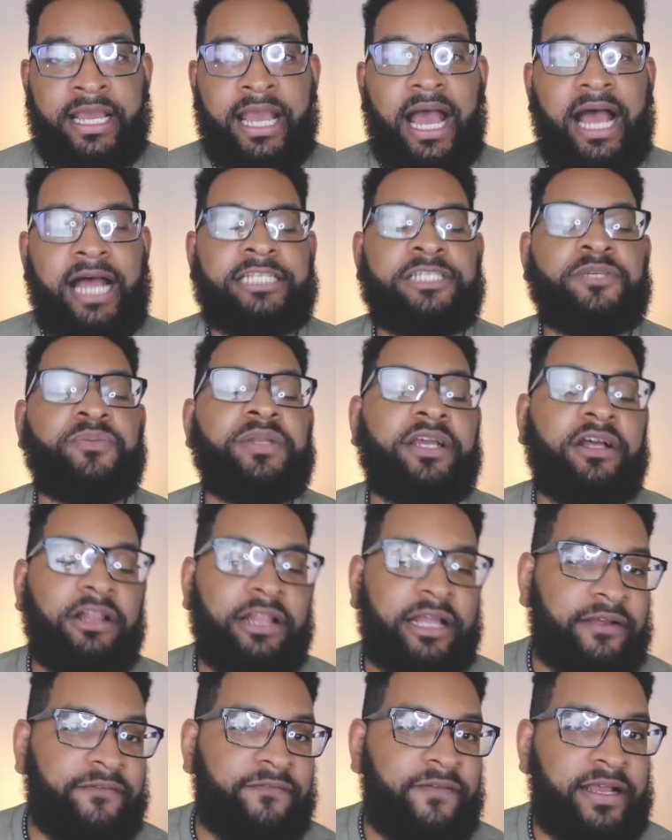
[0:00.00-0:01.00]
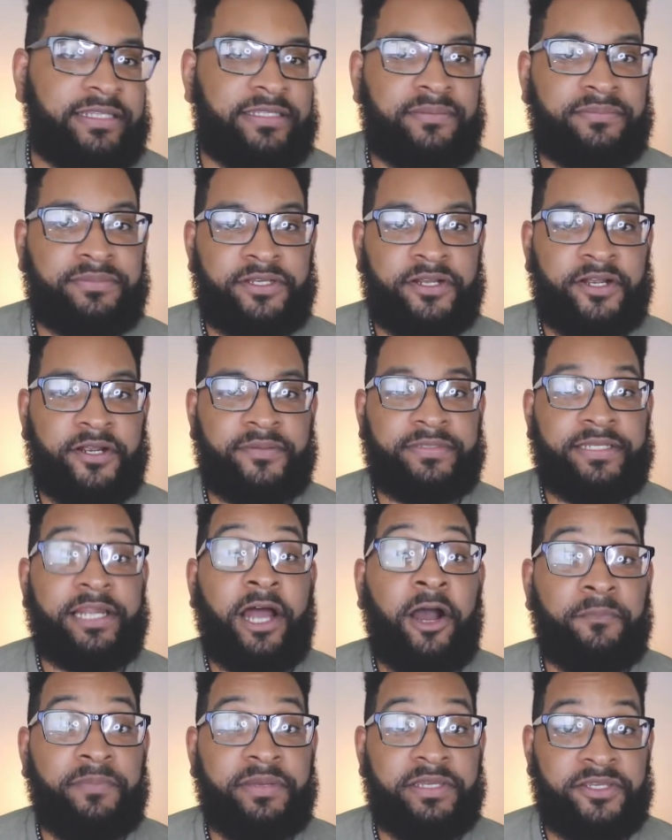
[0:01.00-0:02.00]
I just want to clarify some terms that
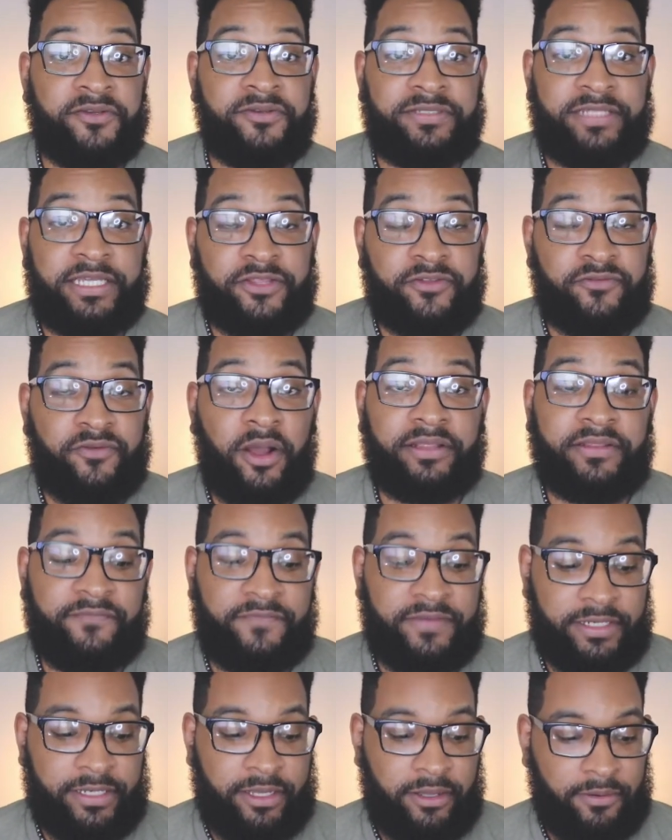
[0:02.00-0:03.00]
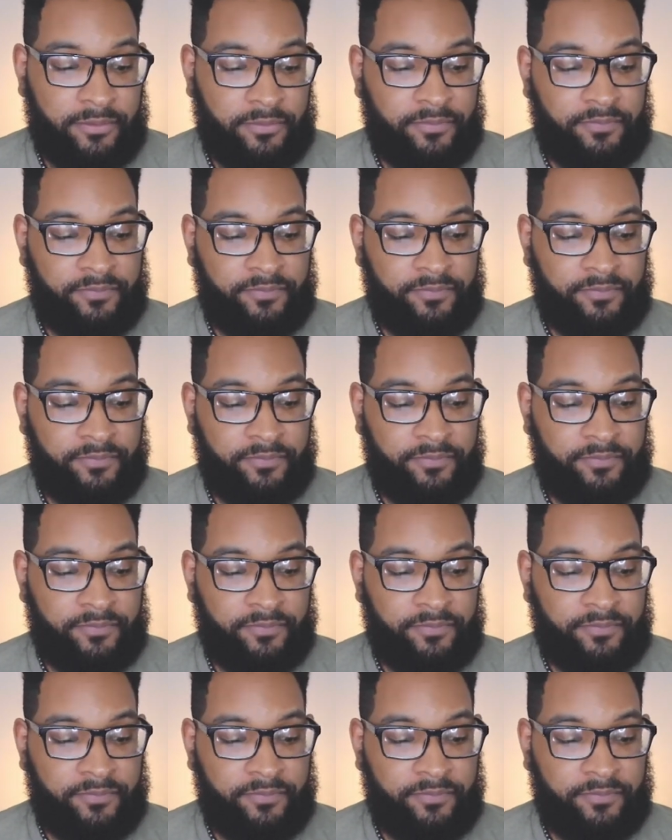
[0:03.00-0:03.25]
I'll be using throughout the video.